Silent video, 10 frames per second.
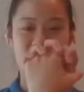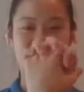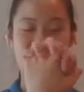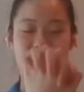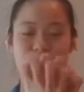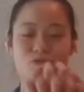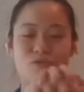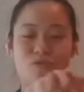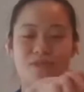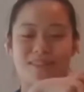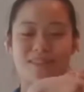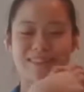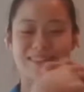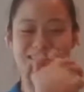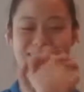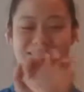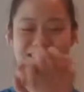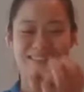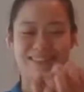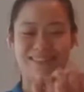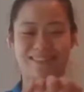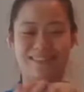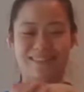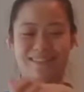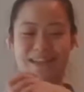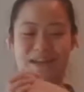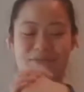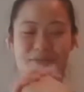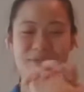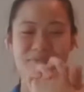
2 more. Last one.